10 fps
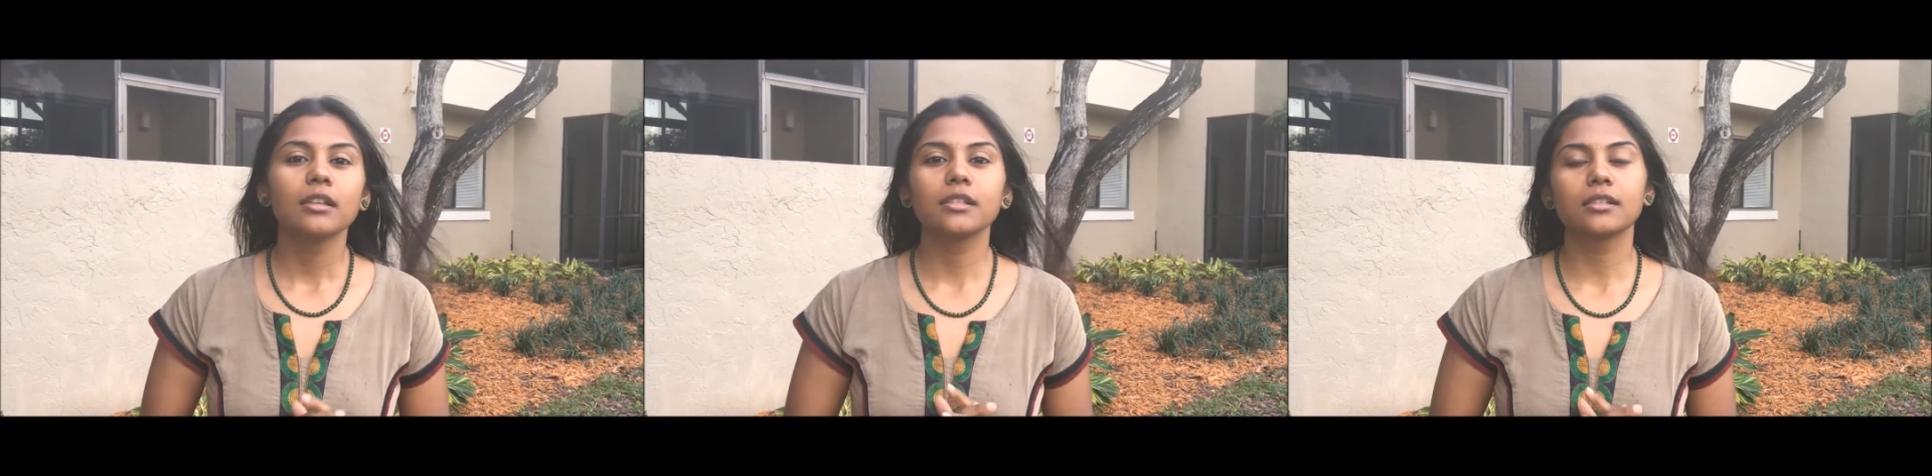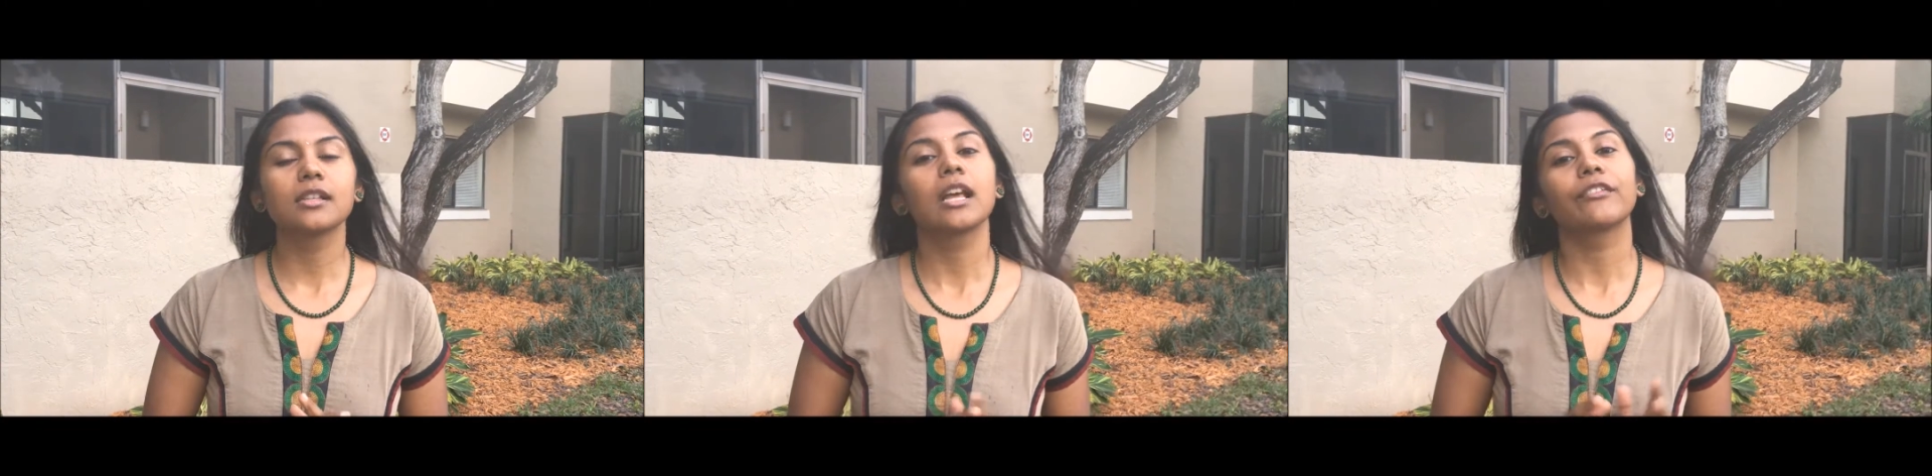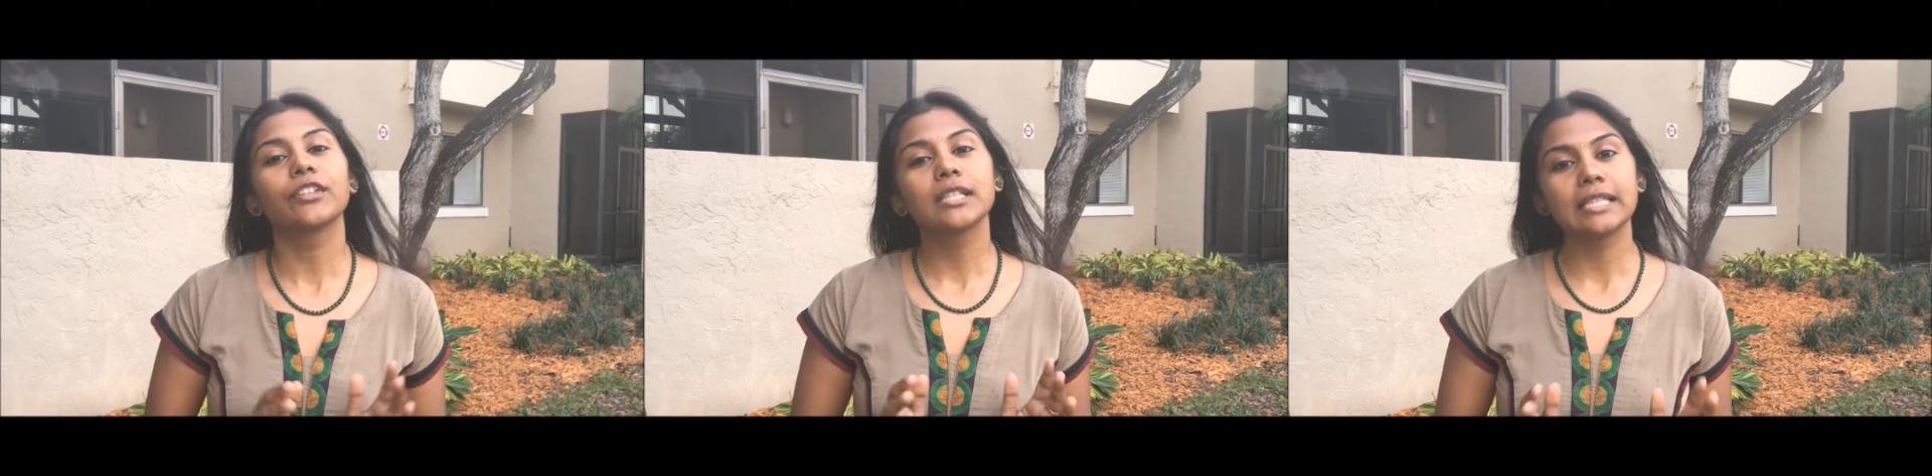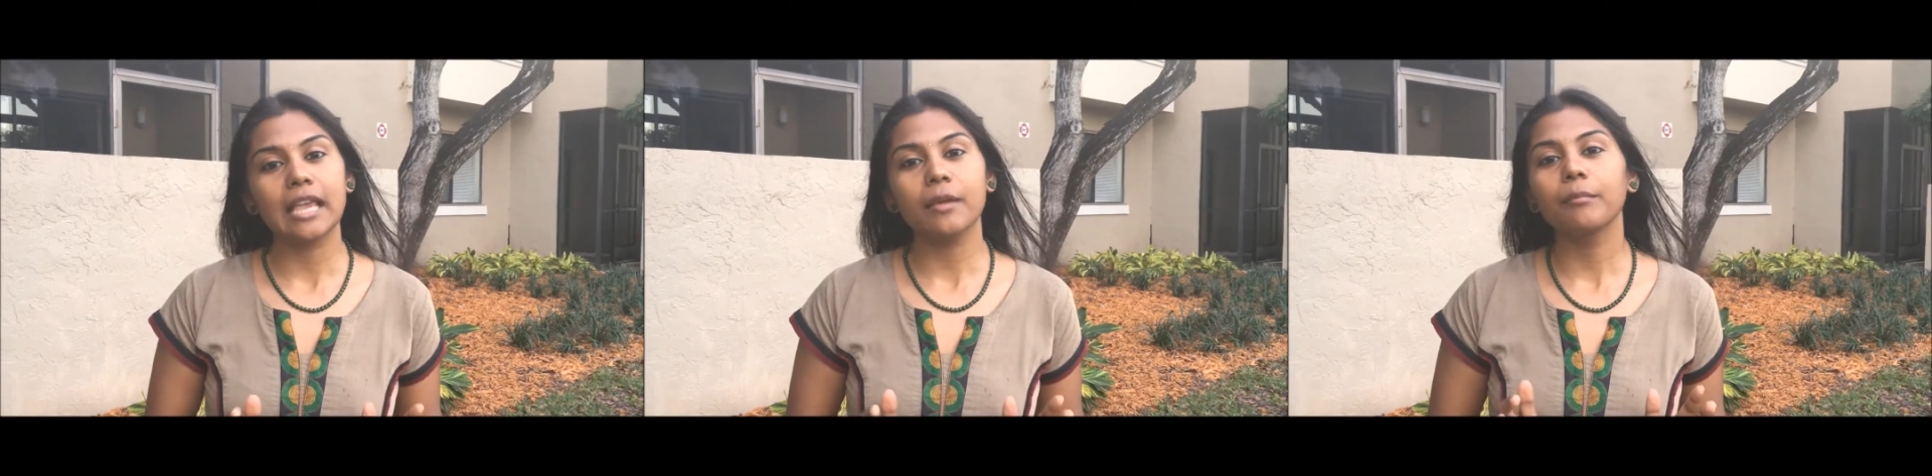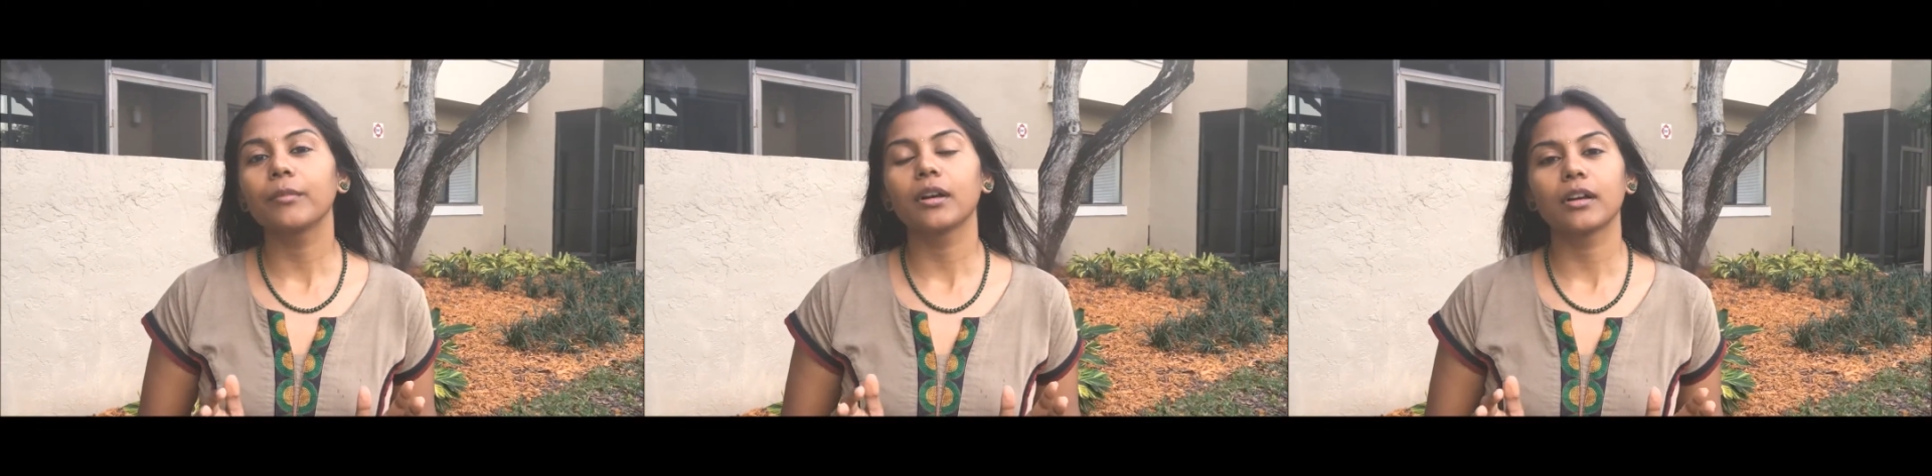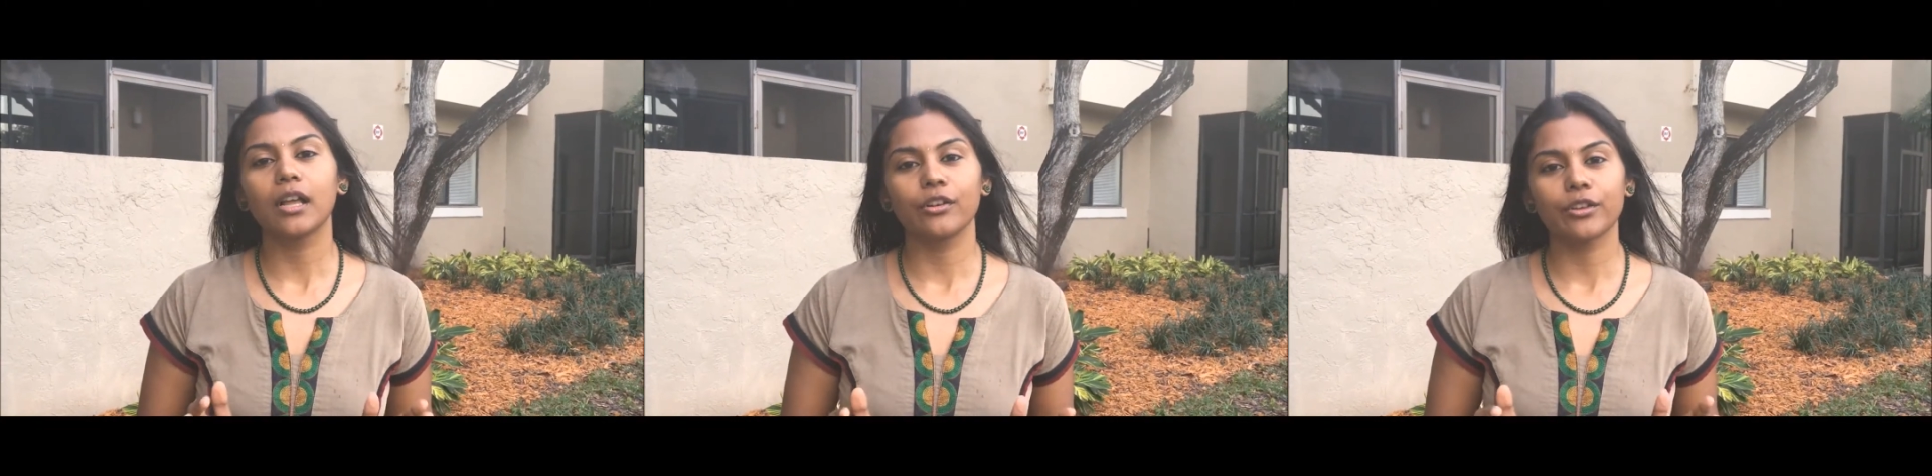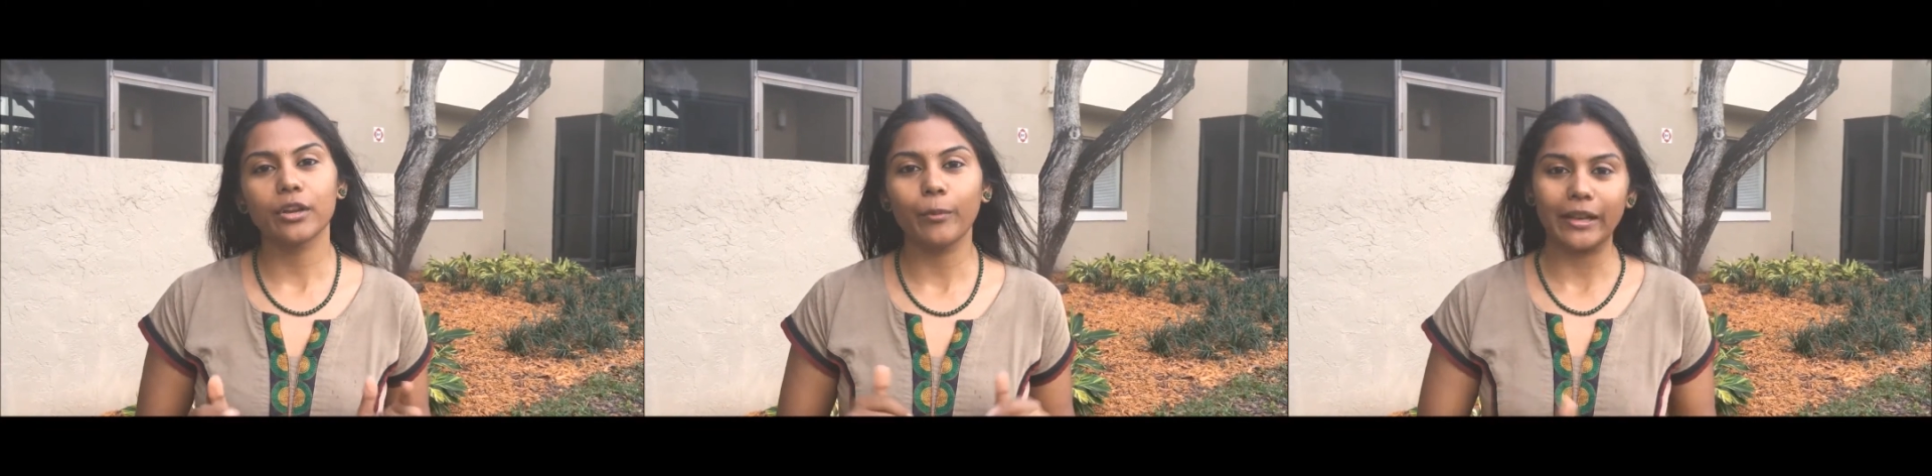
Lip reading: doesn't have the same caloric